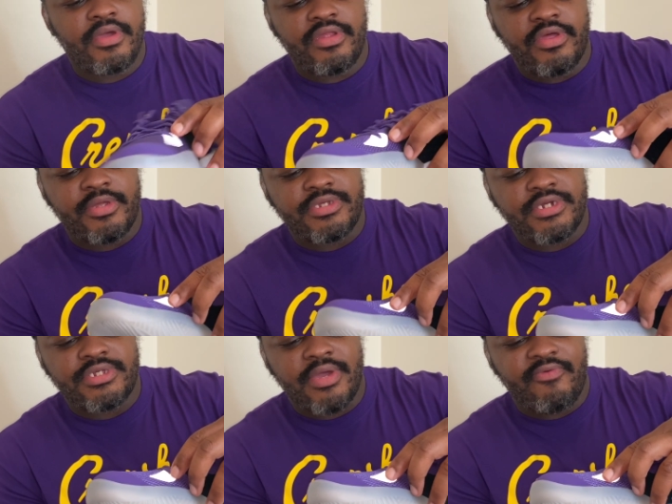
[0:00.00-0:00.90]
Another
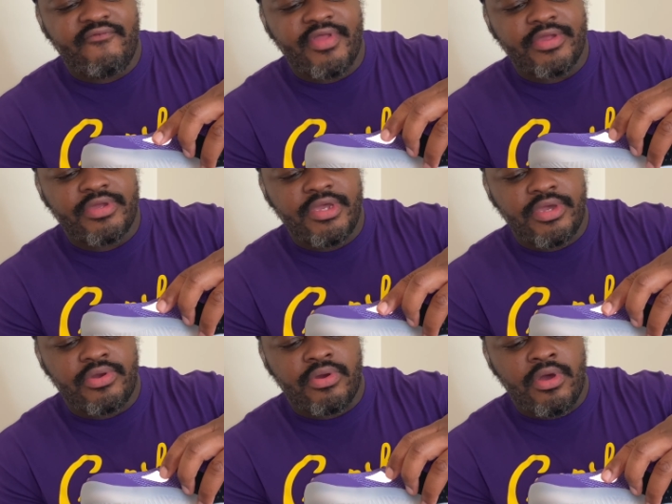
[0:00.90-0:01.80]
touch of that reflector
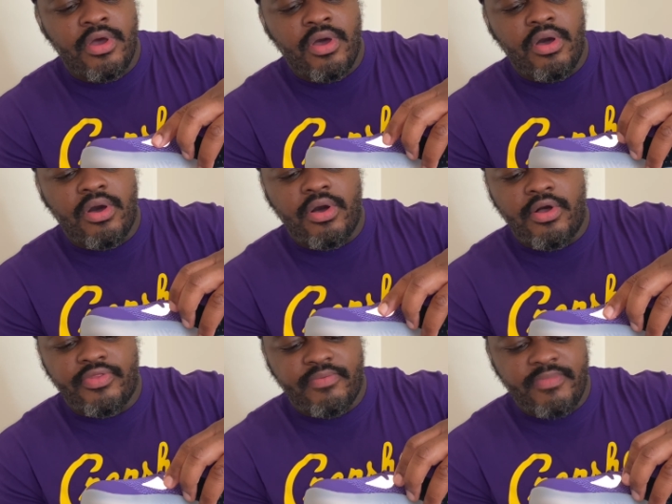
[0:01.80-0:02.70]
here
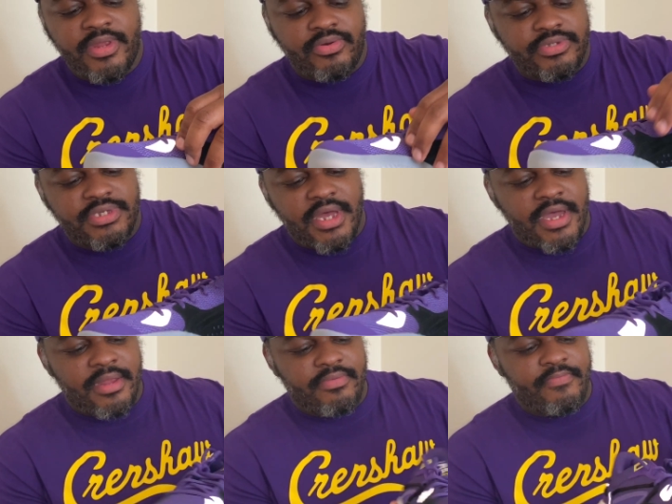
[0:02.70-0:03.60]
on the medial
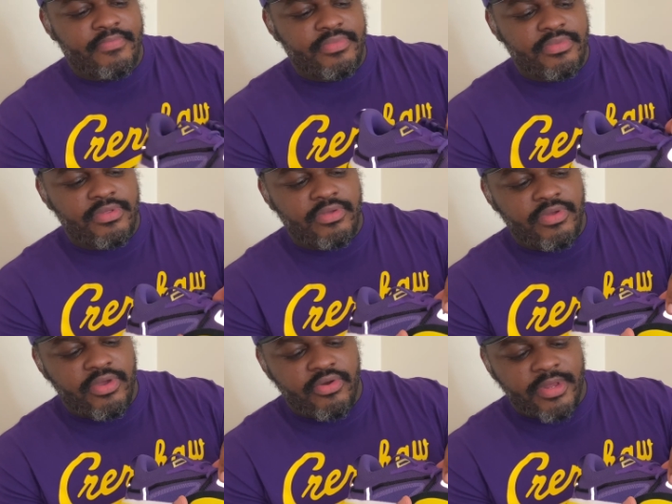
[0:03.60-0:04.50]
side,
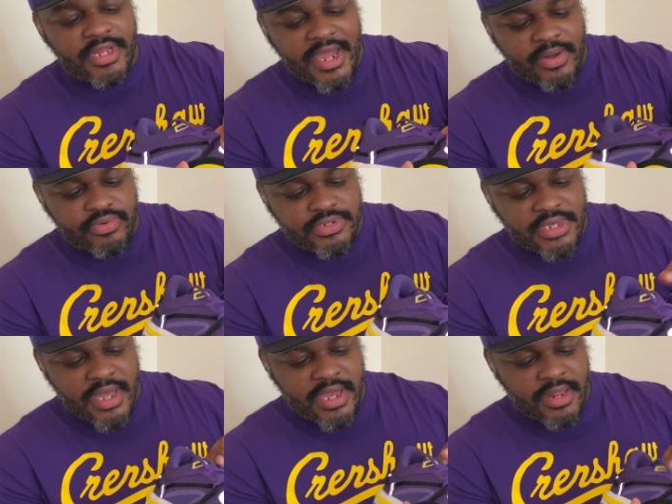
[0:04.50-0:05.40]
here on the lateral
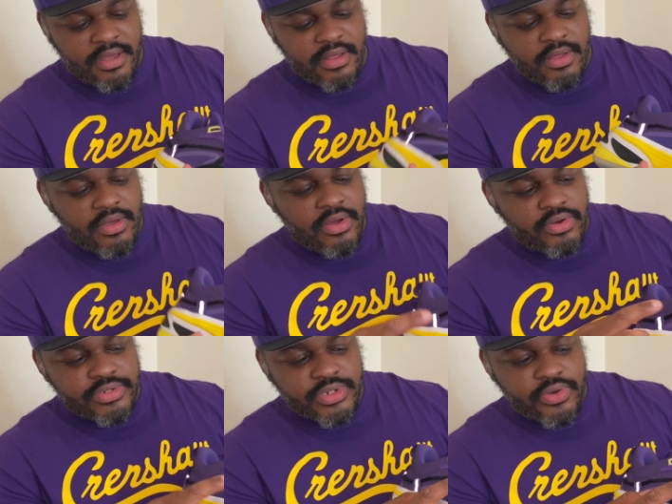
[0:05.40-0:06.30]
side.
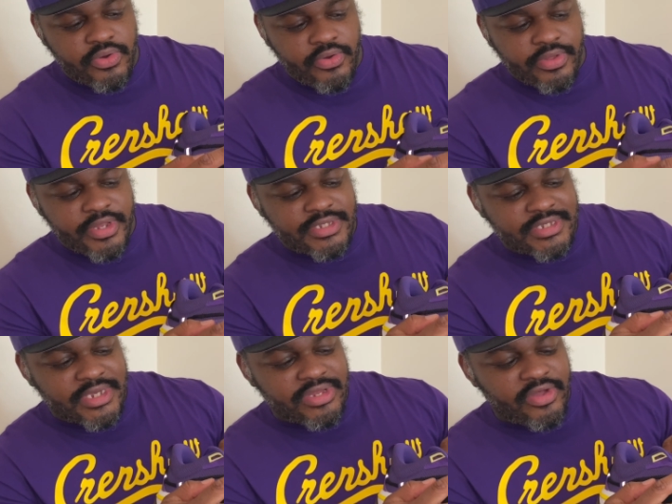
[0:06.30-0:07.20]
Also, this is
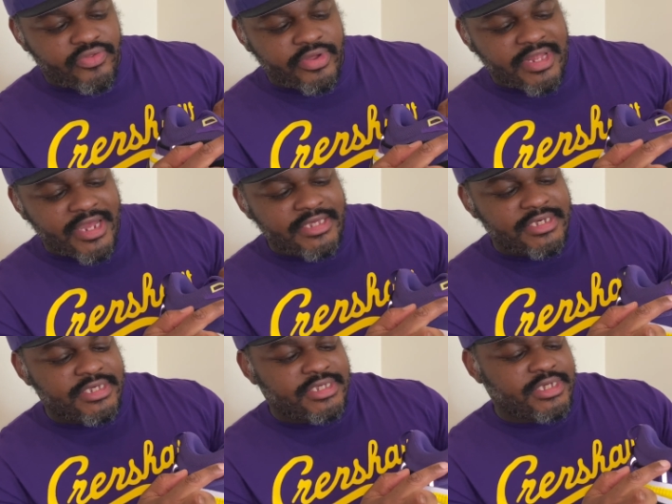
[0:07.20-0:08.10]
another
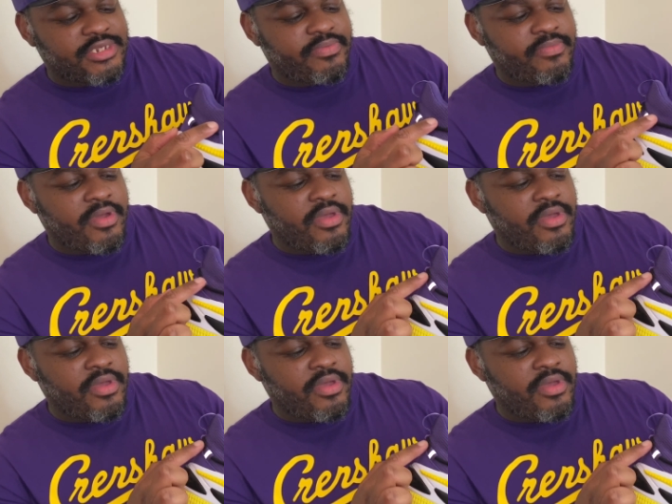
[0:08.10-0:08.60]
lacing system